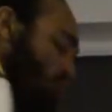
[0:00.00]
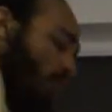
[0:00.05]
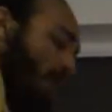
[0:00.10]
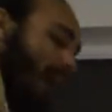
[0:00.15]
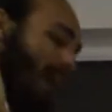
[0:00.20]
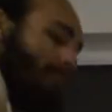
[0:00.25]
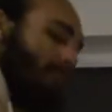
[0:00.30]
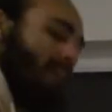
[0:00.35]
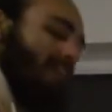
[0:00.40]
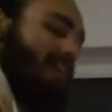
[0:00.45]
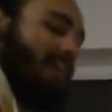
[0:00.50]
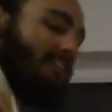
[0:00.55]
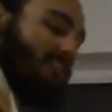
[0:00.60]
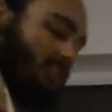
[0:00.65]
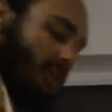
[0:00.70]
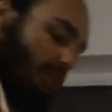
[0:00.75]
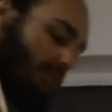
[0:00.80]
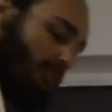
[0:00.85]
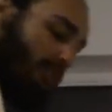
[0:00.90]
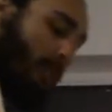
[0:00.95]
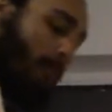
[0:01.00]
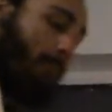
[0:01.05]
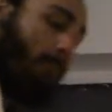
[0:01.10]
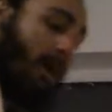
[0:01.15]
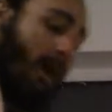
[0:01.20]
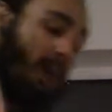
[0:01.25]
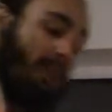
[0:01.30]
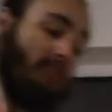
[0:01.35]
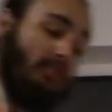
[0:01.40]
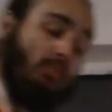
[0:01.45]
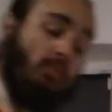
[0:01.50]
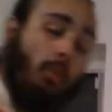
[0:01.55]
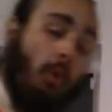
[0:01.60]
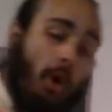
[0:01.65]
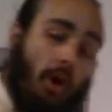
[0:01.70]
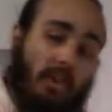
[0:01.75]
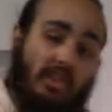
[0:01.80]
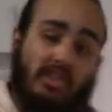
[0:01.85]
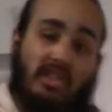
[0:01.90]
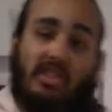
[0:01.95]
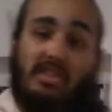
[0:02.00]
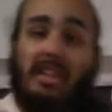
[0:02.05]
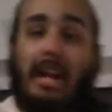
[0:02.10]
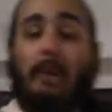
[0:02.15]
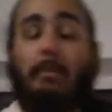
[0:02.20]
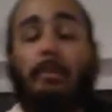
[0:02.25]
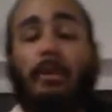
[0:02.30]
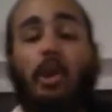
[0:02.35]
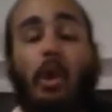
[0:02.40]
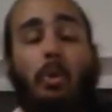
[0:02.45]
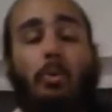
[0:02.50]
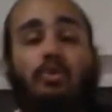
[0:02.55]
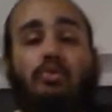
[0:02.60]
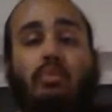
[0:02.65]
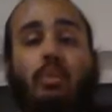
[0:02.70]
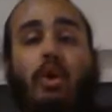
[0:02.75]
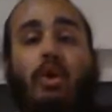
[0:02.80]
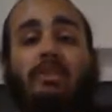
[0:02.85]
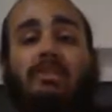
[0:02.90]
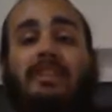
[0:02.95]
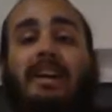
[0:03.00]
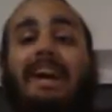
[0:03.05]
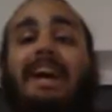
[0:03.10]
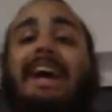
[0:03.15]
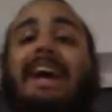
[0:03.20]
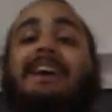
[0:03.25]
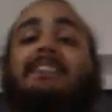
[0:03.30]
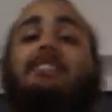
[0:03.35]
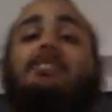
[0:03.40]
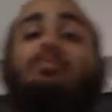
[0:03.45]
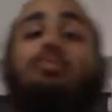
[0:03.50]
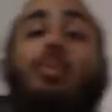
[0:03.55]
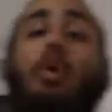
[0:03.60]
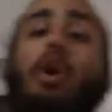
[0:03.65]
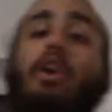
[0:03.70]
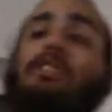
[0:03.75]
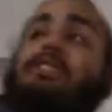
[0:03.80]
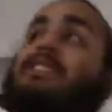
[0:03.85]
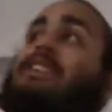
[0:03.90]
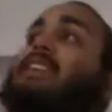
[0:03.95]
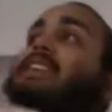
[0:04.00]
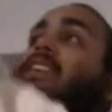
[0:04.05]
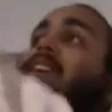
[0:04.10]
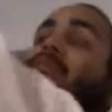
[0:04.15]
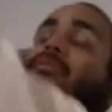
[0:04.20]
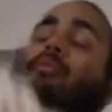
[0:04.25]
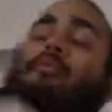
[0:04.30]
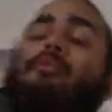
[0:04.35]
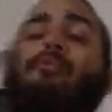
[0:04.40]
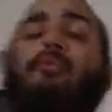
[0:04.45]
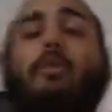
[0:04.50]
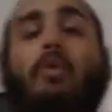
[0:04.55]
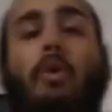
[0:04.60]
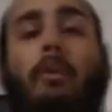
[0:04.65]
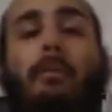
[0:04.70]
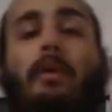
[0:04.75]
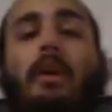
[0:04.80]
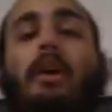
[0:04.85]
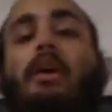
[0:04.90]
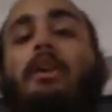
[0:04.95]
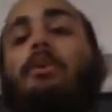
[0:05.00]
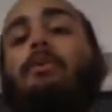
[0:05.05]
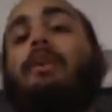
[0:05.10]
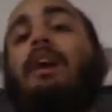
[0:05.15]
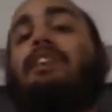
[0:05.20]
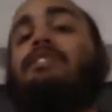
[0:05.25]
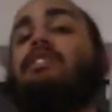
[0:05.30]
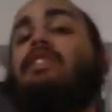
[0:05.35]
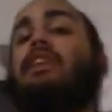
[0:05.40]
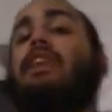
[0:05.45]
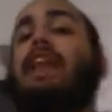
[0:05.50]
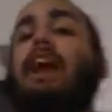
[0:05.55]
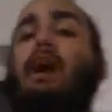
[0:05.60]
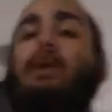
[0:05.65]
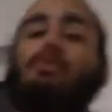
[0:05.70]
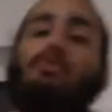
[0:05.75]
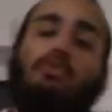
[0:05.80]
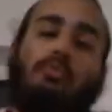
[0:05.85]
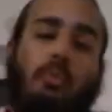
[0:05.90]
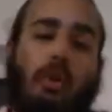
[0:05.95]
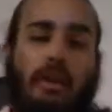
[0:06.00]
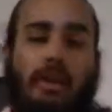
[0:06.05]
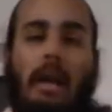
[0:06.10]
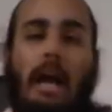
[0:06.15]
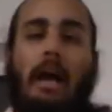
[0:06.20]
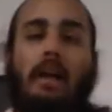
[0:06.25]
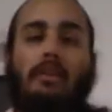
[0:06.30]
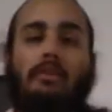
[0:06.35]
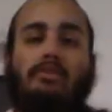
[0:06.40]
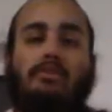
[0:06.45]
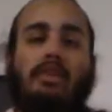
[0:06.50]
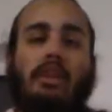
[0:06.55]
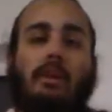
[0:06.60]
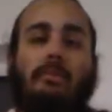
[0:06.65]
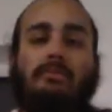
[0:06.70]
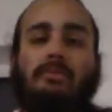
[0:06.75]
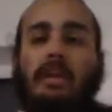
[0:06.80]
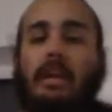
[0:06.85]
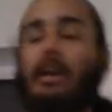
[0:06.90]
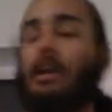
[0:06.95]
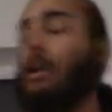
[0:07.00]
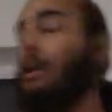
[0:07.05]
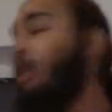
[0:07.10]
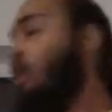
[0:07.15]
Why? Because the above is waters, just like below is waters. It's just waters in a different form. You got your clouds and whatnot. You see what I'm saying?